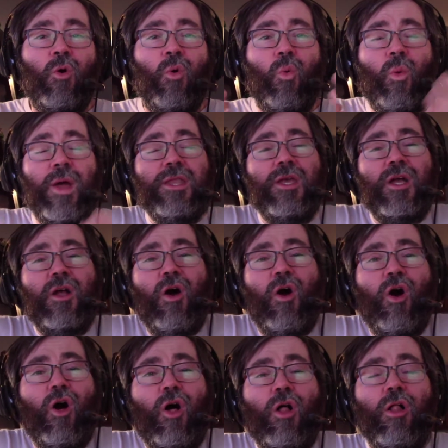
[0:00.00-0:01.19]
when you
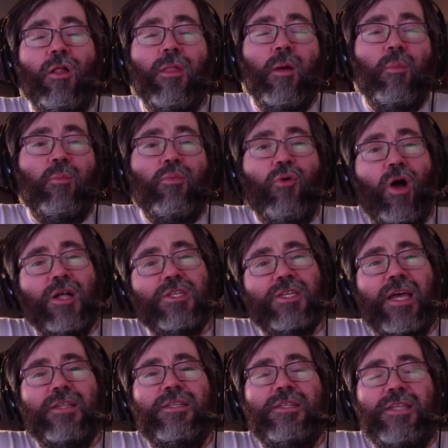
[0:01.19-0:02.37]
call
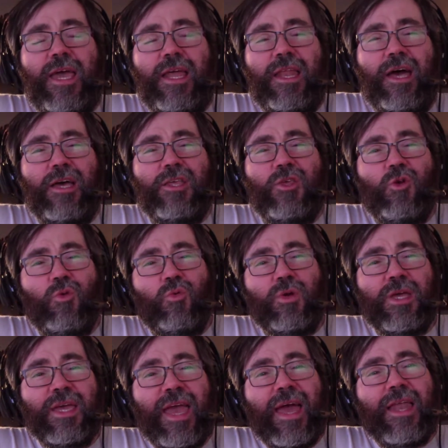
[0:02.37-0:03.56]
project data, you
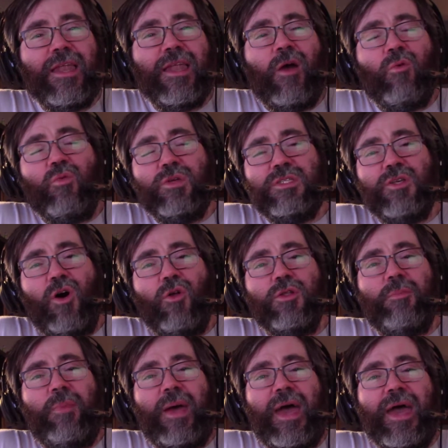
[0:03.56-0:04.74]
get a result
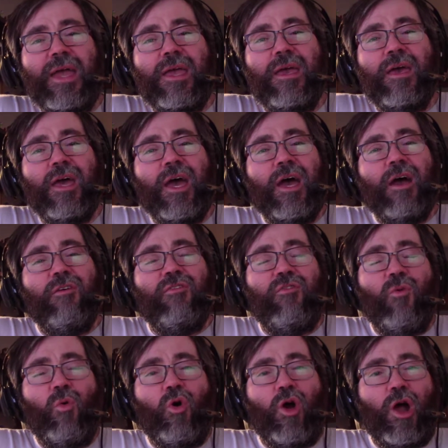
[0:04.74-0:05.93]
back
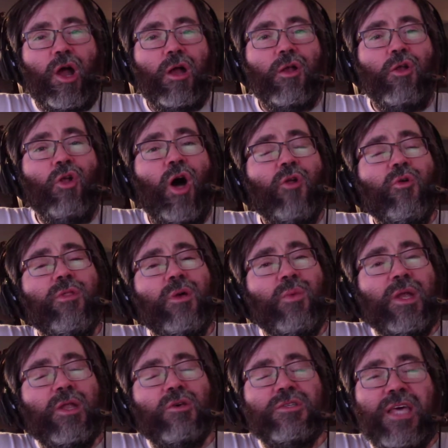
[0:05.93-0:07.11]
for not only
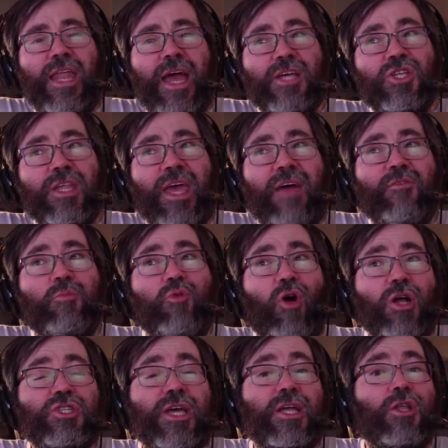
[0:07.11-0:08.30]
windows that actually have a
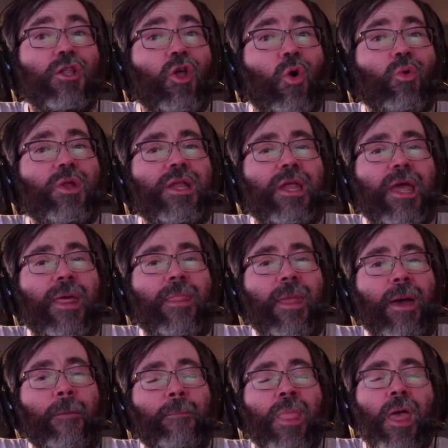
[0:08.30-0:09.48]
project loaded in
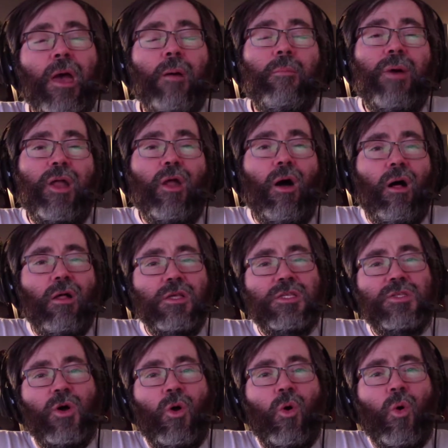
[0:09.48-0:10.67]
them, but
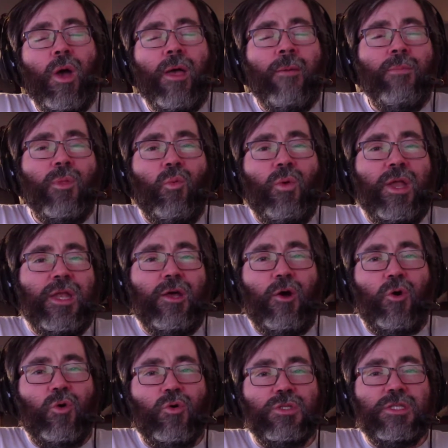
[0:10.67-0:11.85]
also
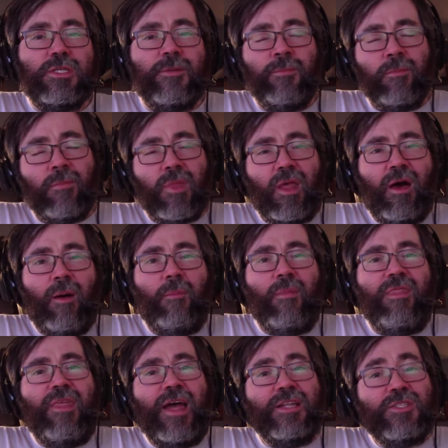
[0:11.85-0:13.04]
windows
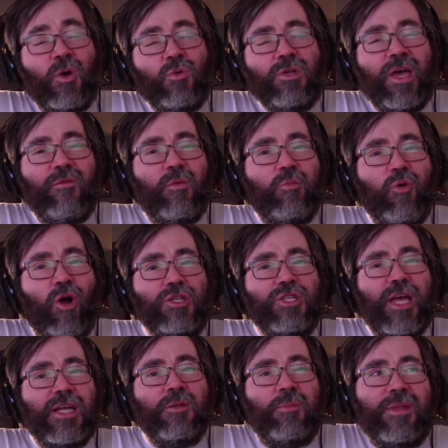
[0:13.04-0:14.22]
that don't have a
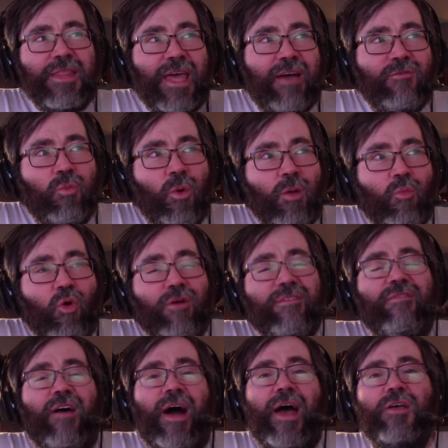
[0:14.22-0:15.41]
project, but they have one or more
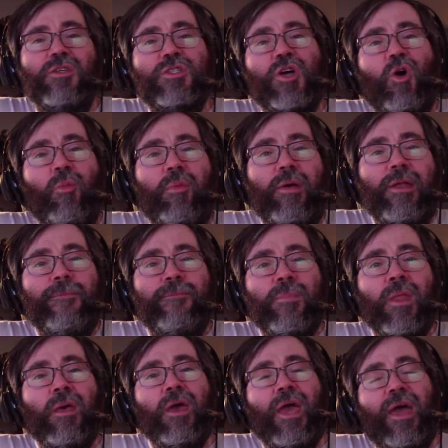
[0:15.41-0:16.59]
files open.
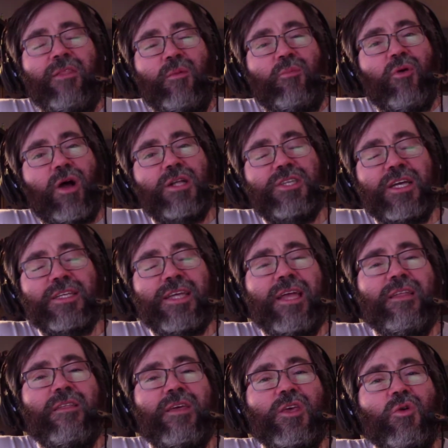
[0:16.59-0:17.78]
And the project
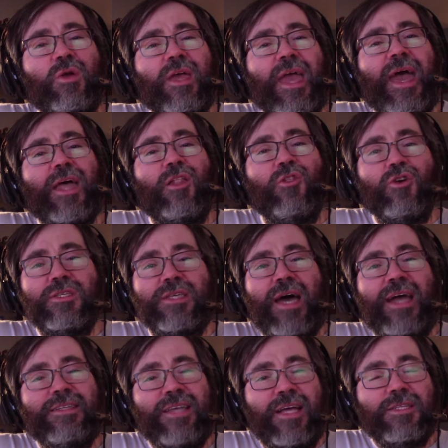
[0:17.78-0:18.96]
data that you get looks
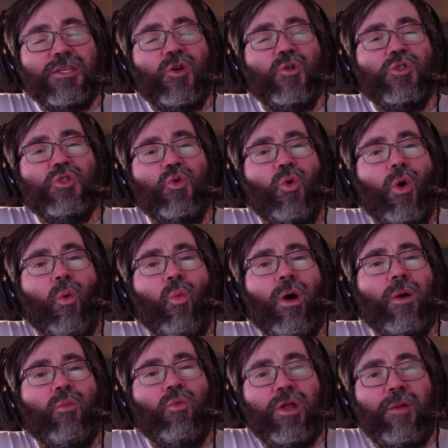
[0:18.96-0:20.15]
identical to
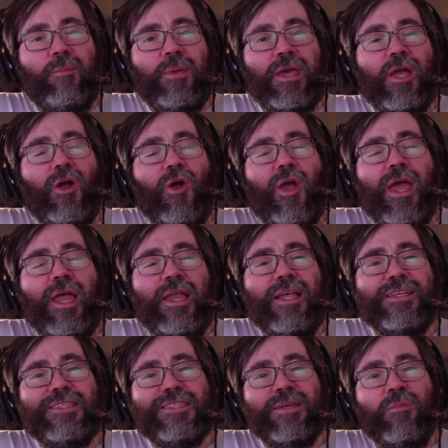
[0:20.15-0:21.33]
what would appear in a
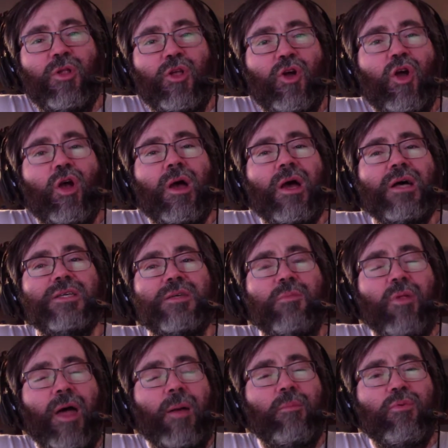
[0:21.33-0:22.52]
similar
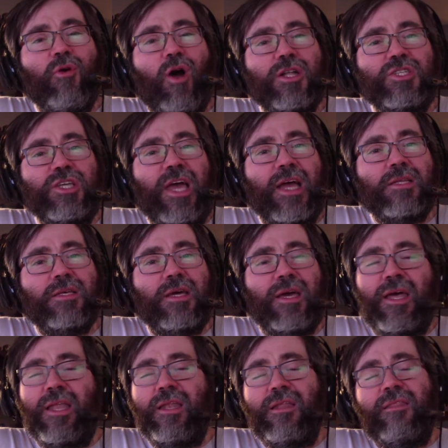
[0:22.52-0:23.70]
Sublime project.
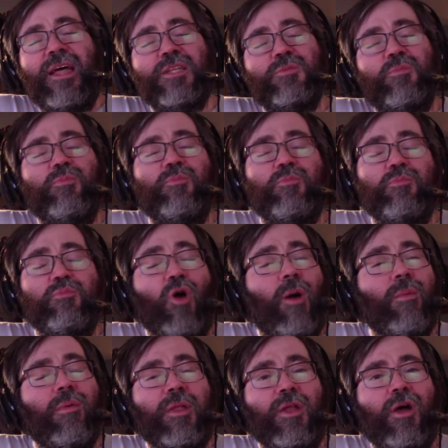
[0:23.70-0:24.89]
And that's
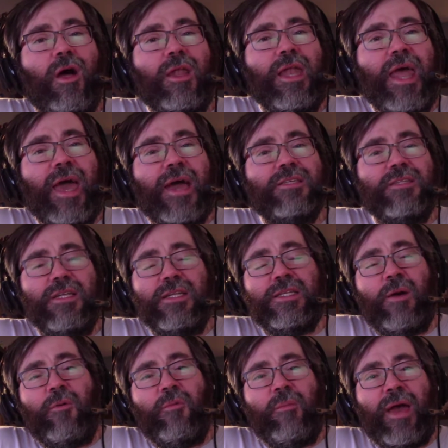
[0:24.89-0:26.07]
probably not an accident.
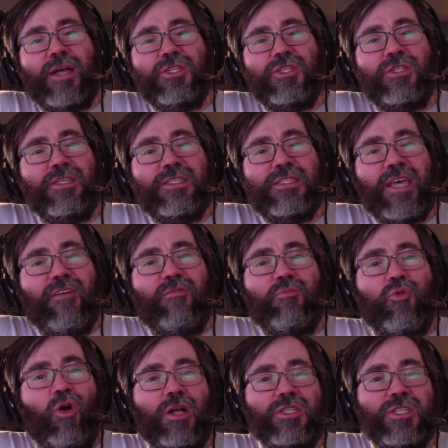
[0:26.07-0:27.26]
I would imagine the save
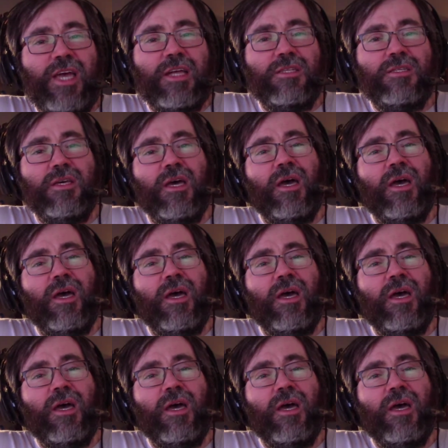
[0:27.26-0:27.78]
project